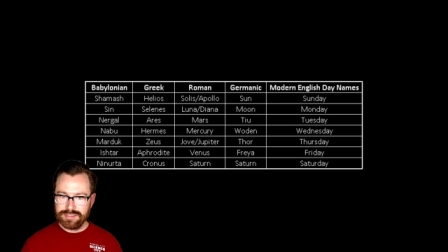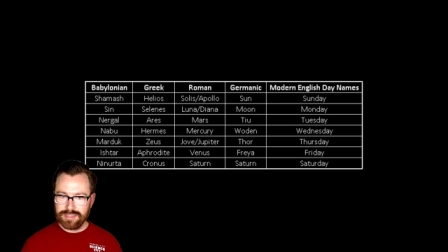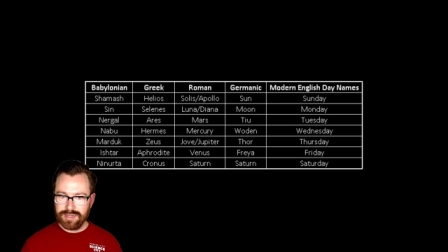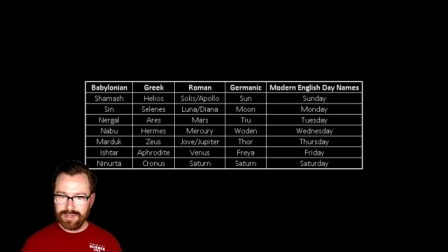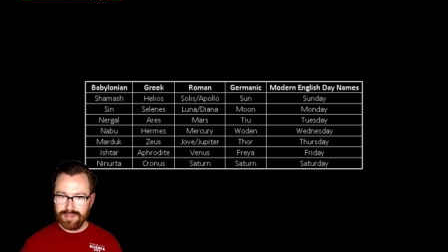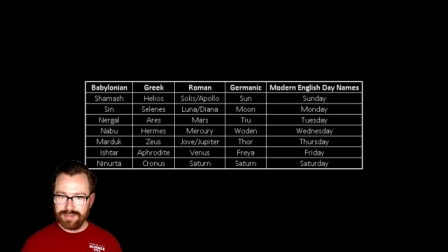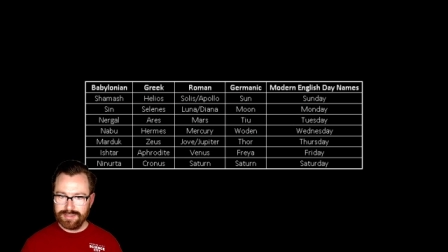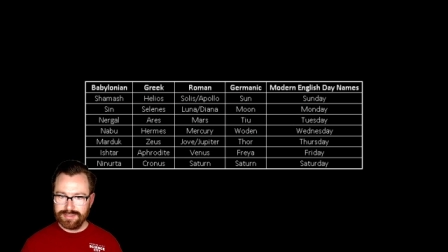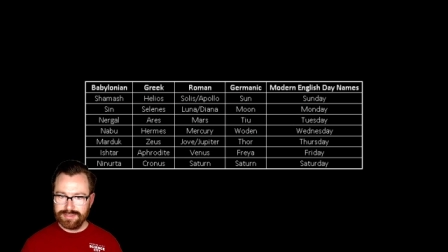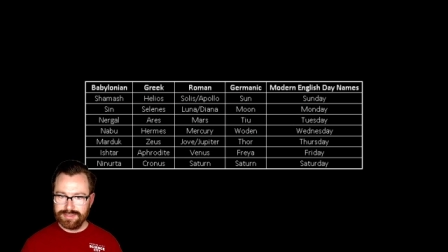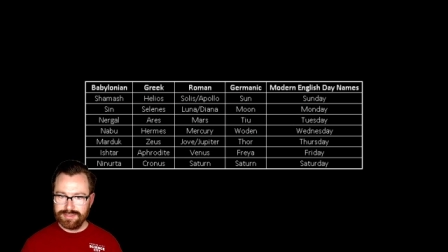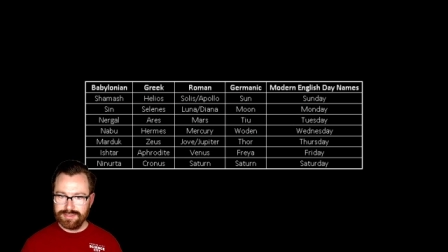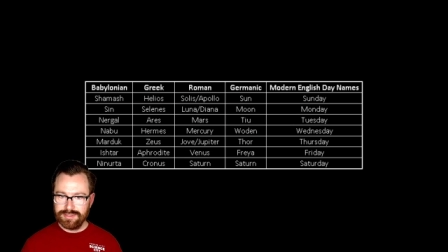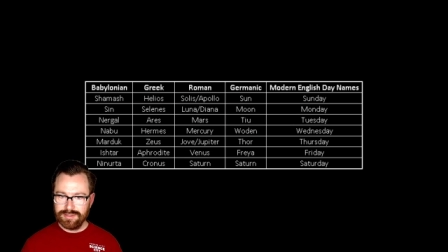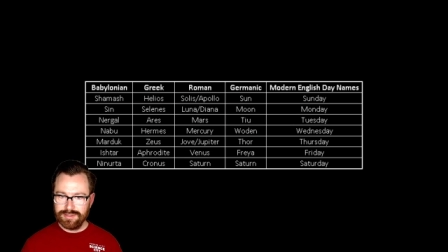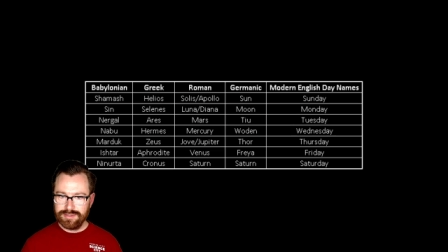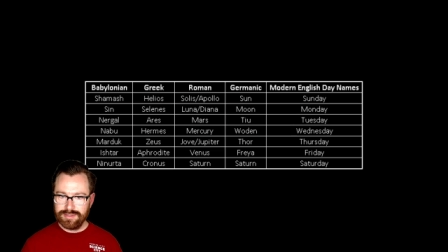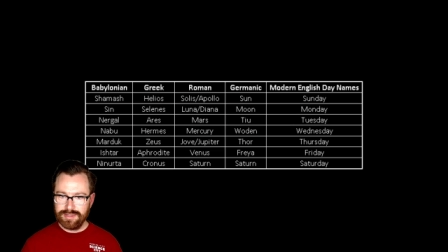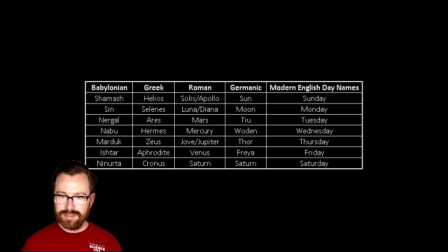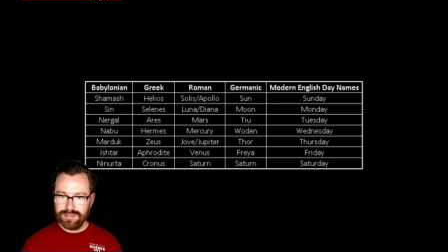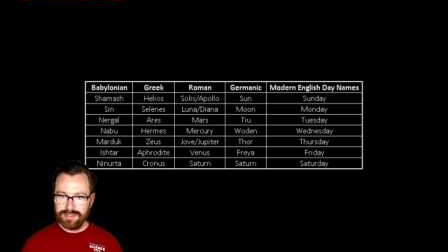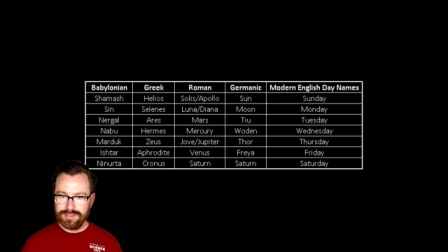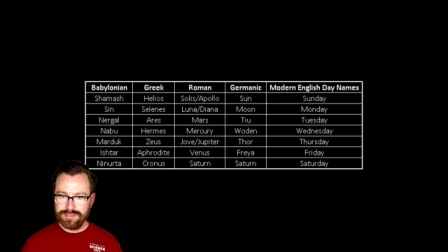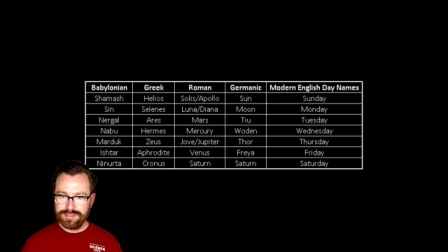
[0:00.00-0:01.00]

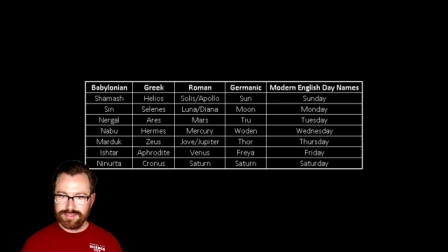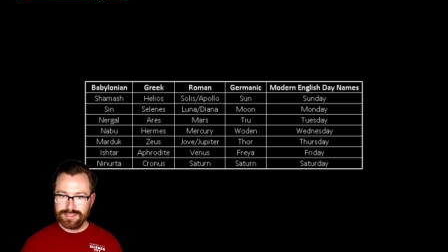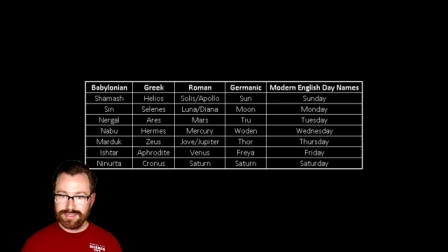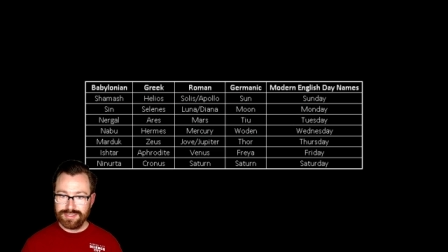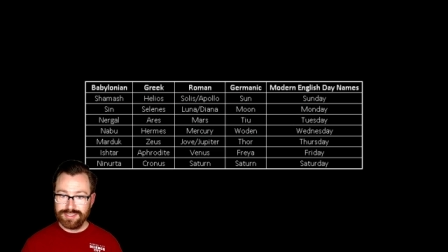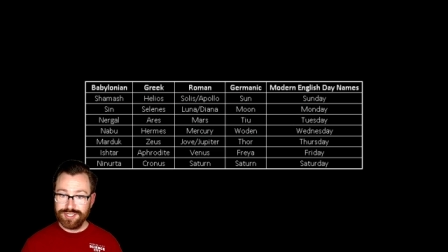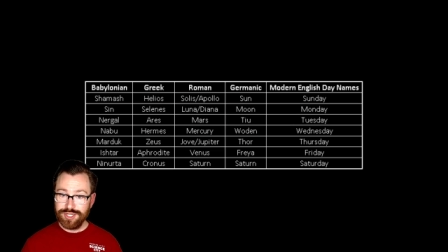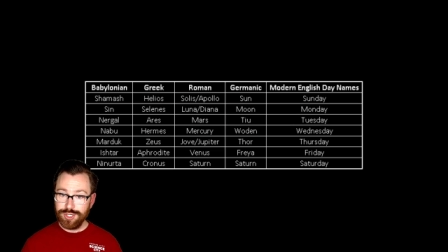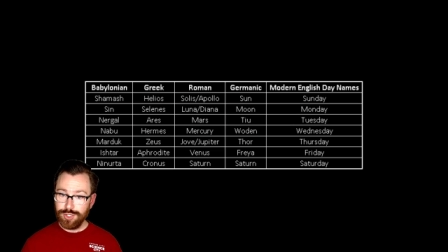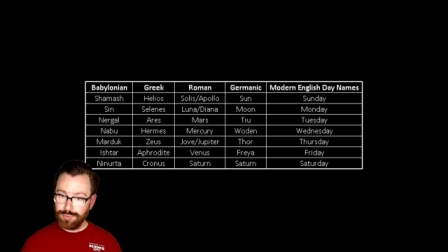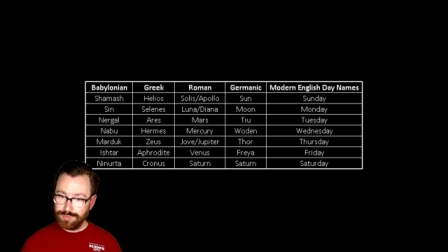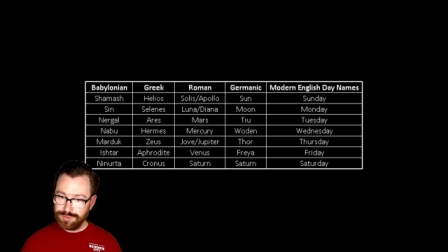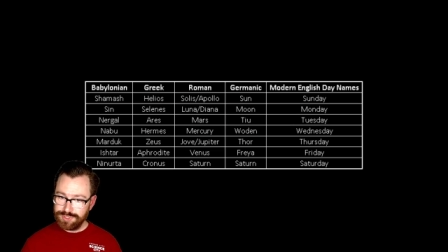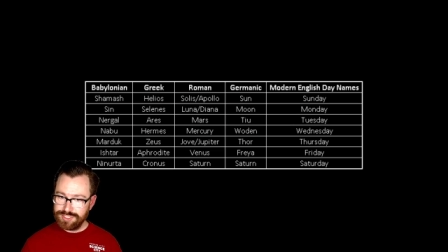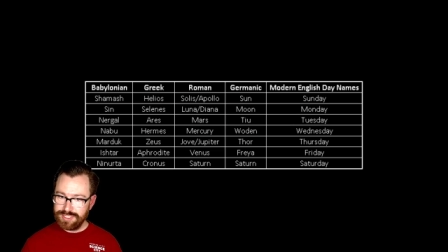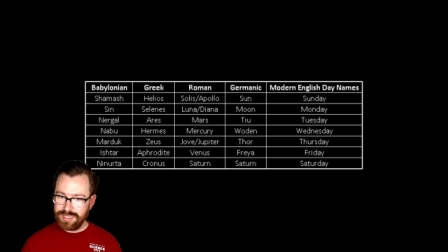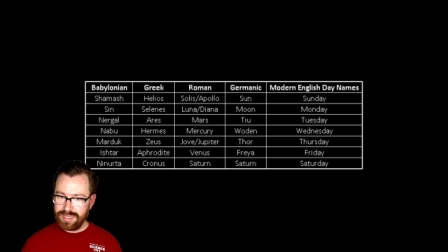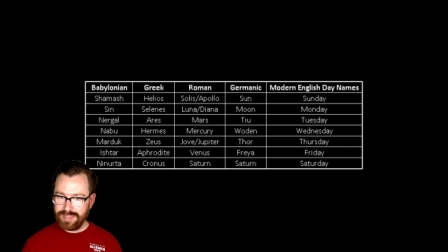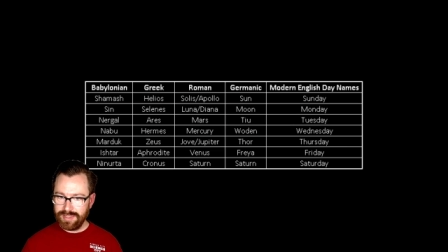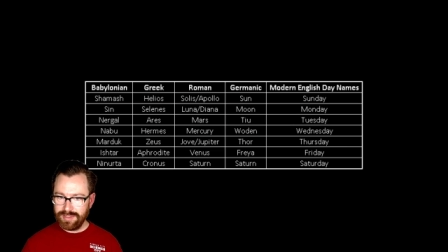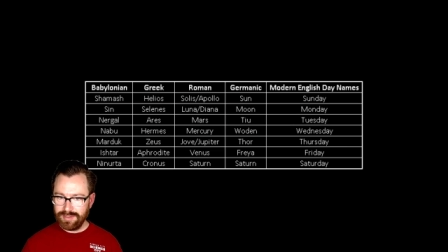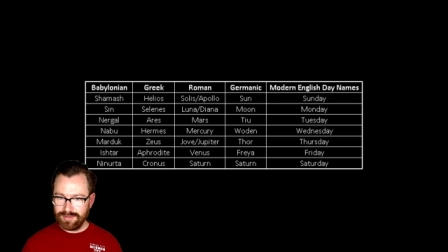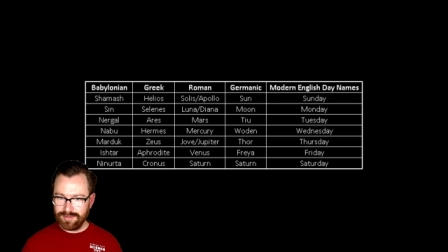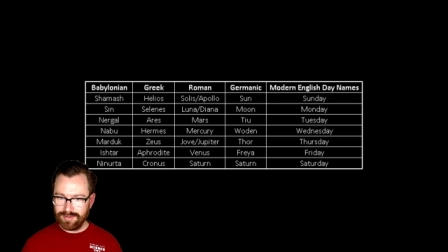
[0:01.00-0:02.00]
as uh,
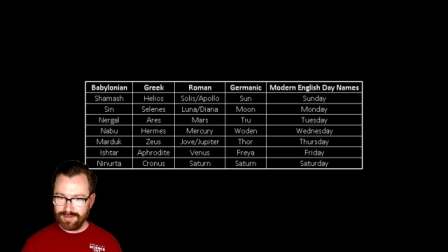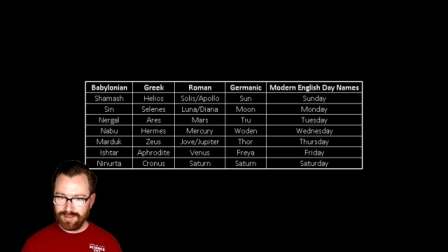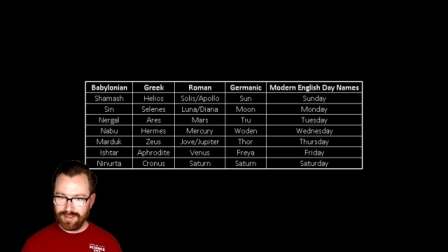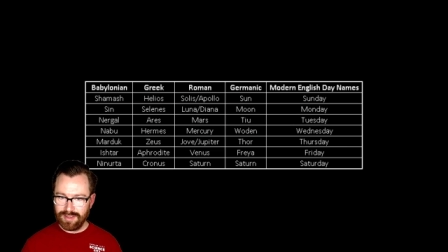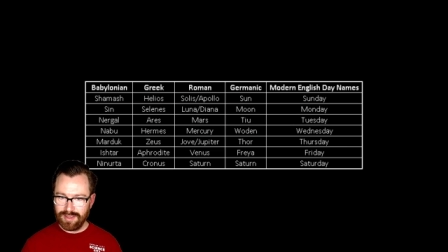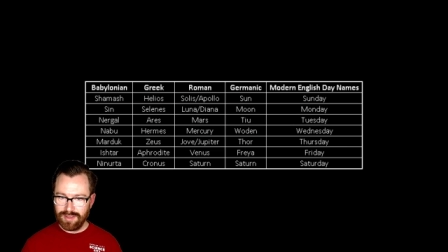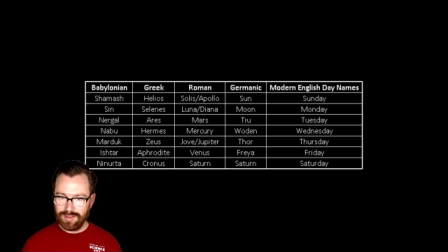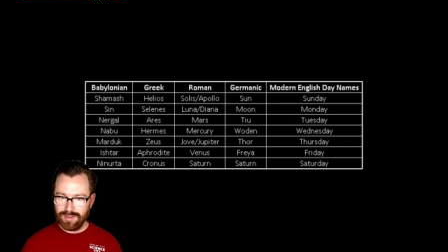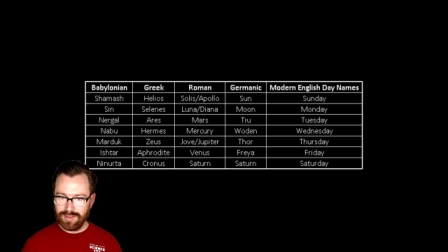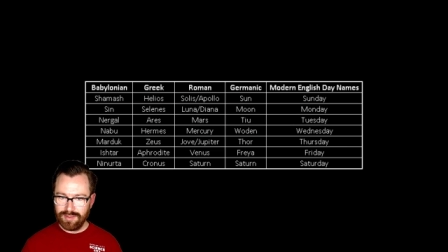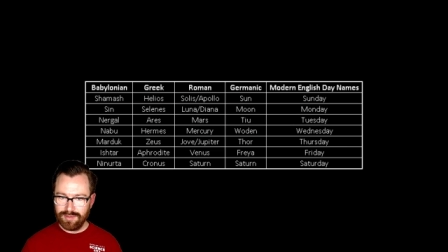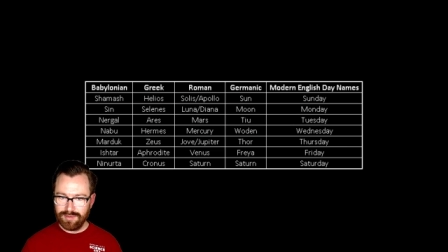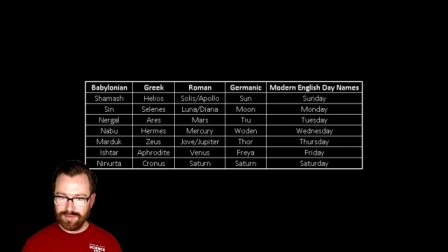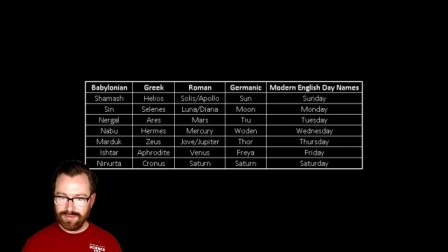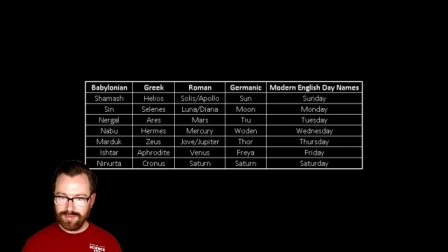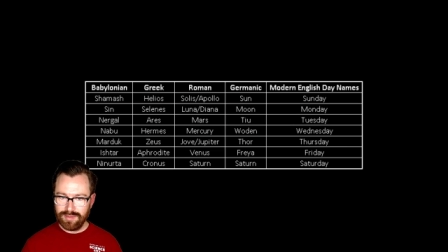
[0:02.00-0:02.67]
Tuesday, uh,